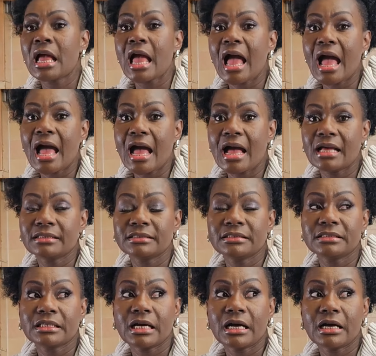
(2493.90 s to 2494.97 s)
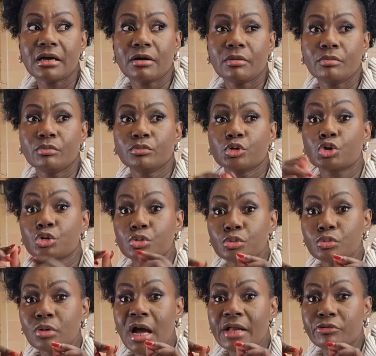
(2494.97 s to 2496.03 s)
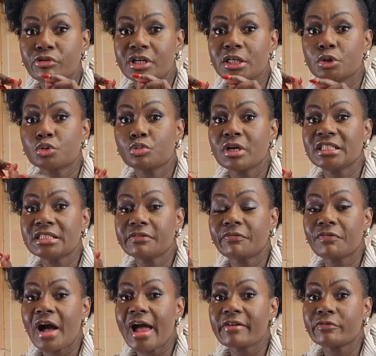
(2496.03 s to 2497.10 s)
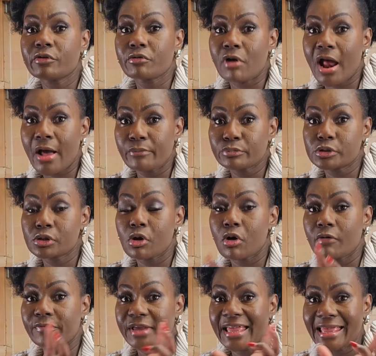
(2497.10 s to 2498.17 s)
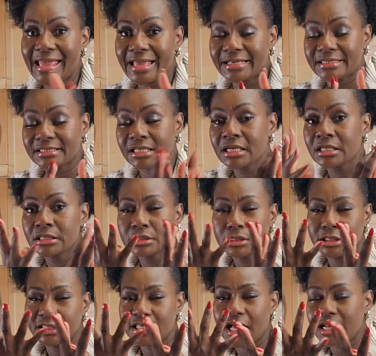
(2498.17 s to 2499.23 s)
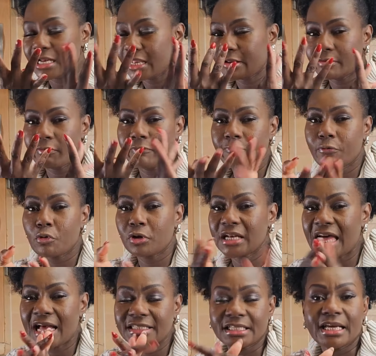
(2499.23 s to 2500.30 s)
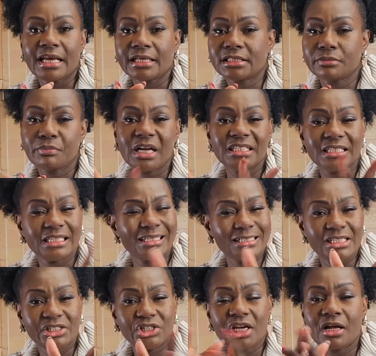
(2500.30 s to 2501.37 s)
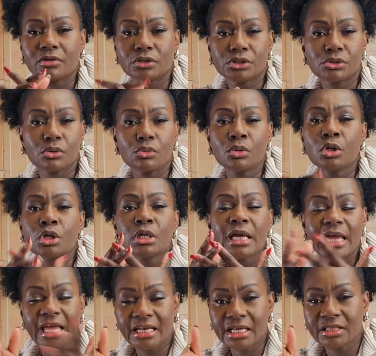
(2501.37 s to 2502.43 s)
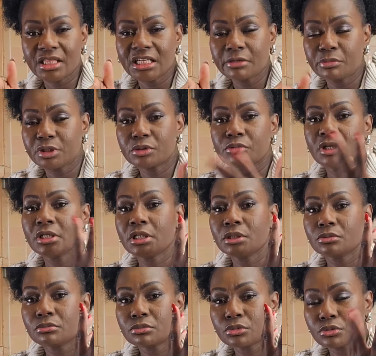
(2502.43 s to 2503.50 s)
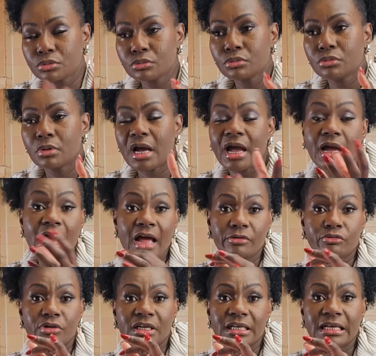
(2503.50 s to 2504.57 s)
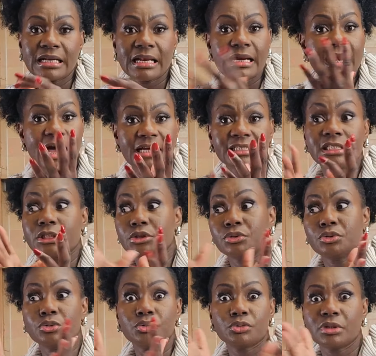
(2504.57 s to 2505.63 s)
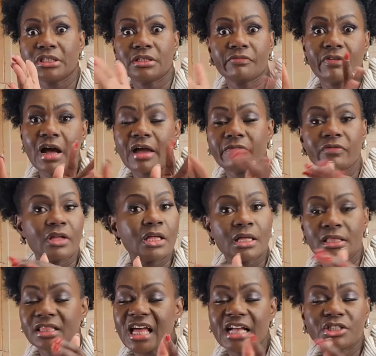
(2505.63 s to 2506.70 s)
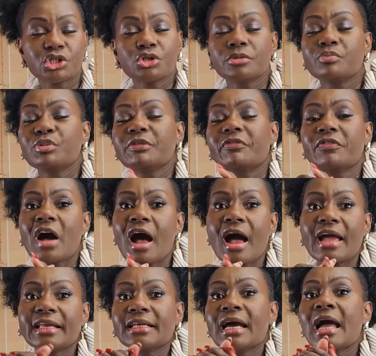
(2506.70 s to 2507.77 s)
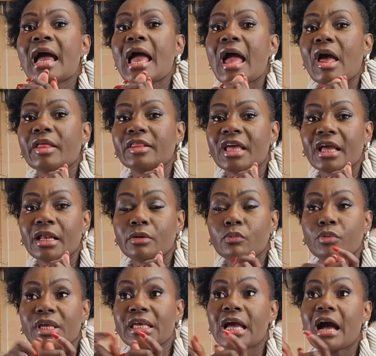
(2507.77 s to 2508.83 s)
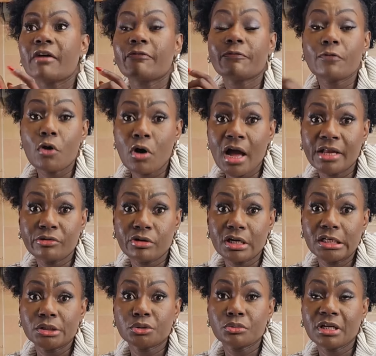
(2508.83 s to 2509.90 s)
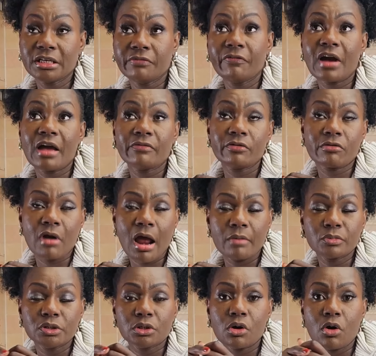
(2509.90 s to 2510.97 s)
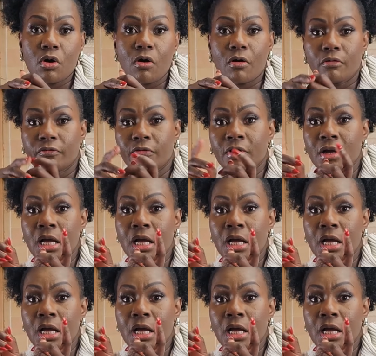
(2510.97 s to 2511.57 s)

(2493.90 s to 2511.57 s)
and 225 grams of eggs. These are like 4 large eggs, but they are deshelled. So anything between 190 to 225, that should be fine. And then we have 425 grams of